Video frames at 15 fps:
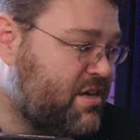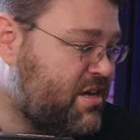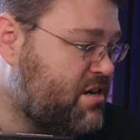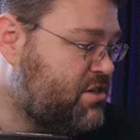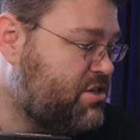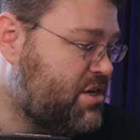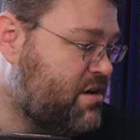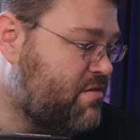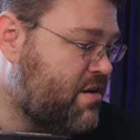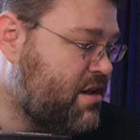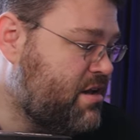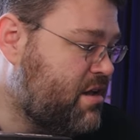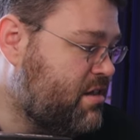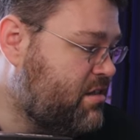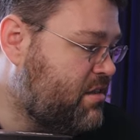gonna
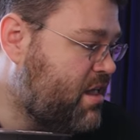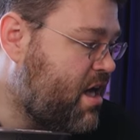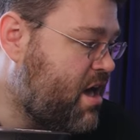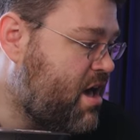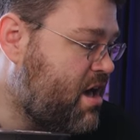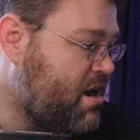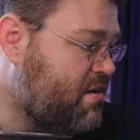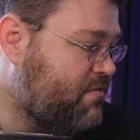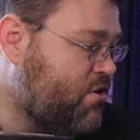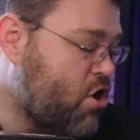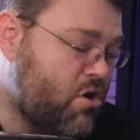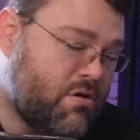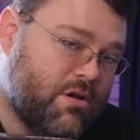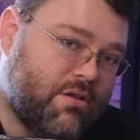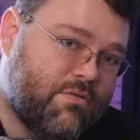generate a lot of
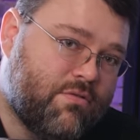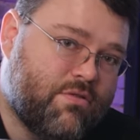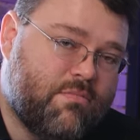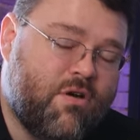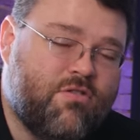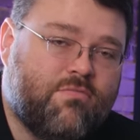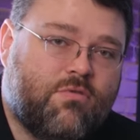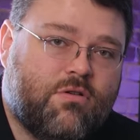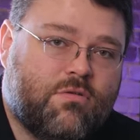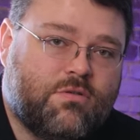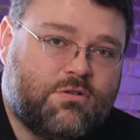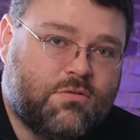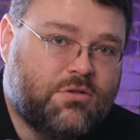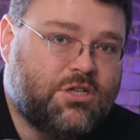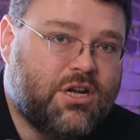current through the motherboard,
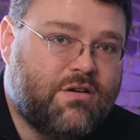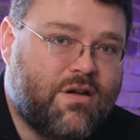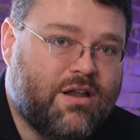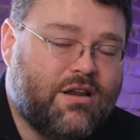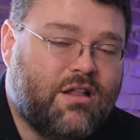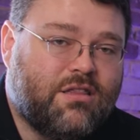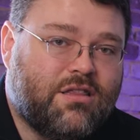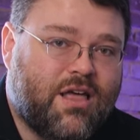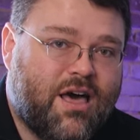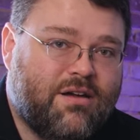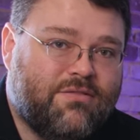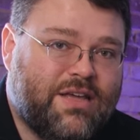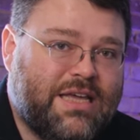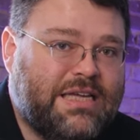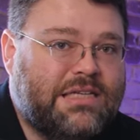which will generate a lot
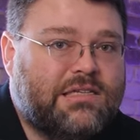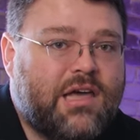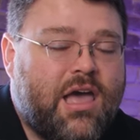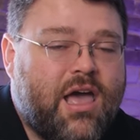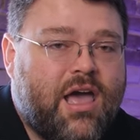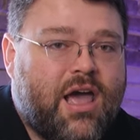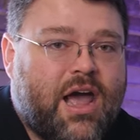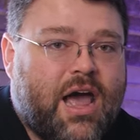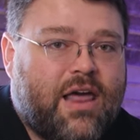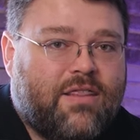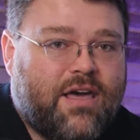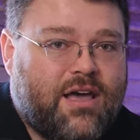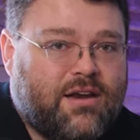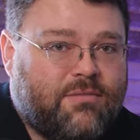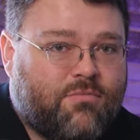of heat. And
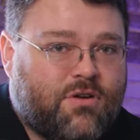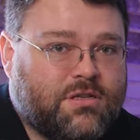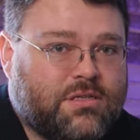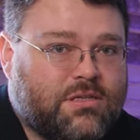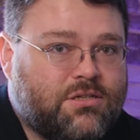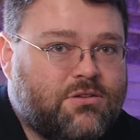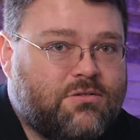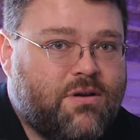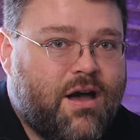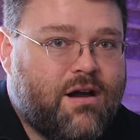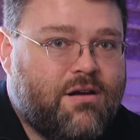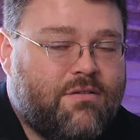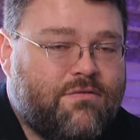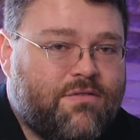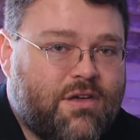that brings us to
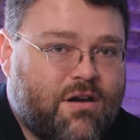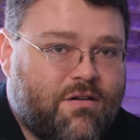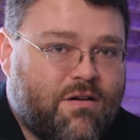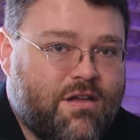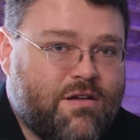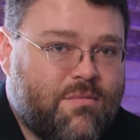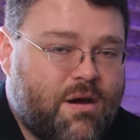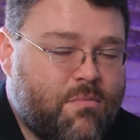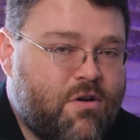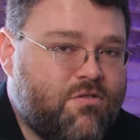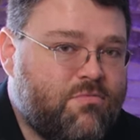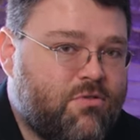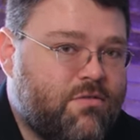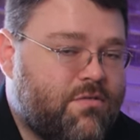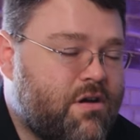our VRM, our
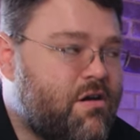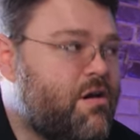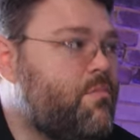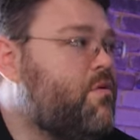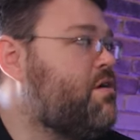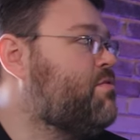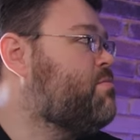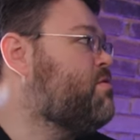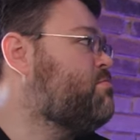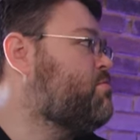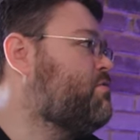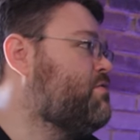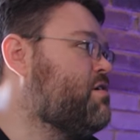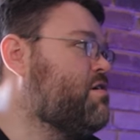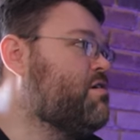motherboard VRM. Well, the
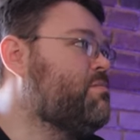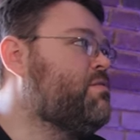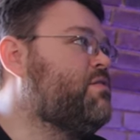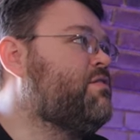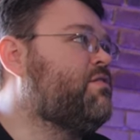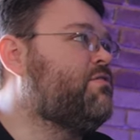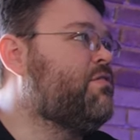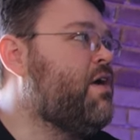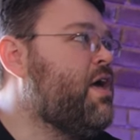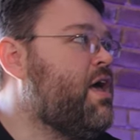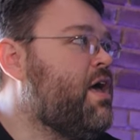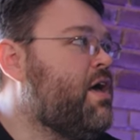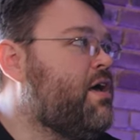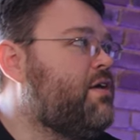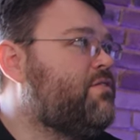motherboard VRM in this
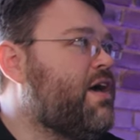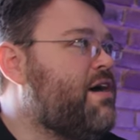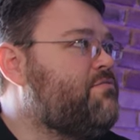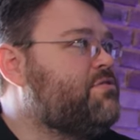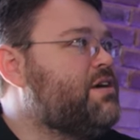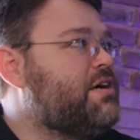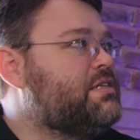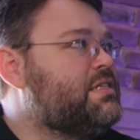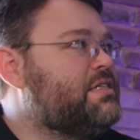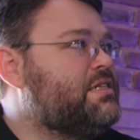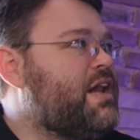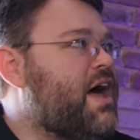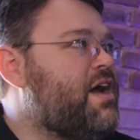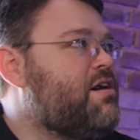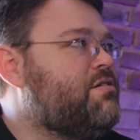is advertised as
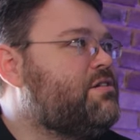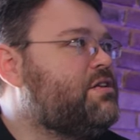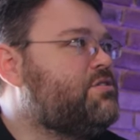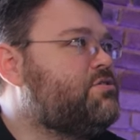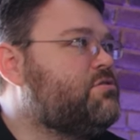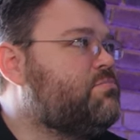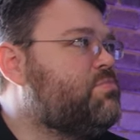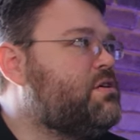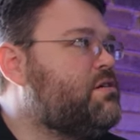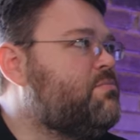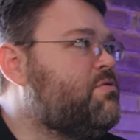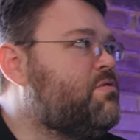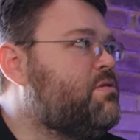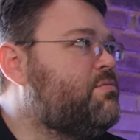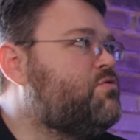an IR Digital
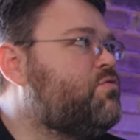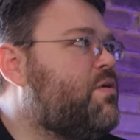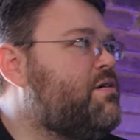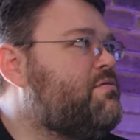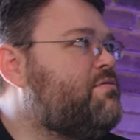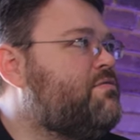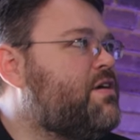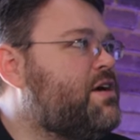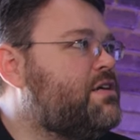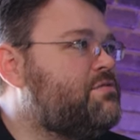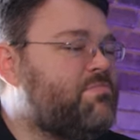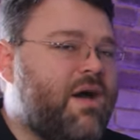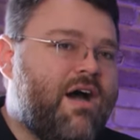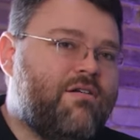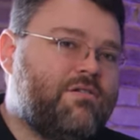PWM 12-phase
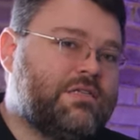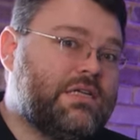power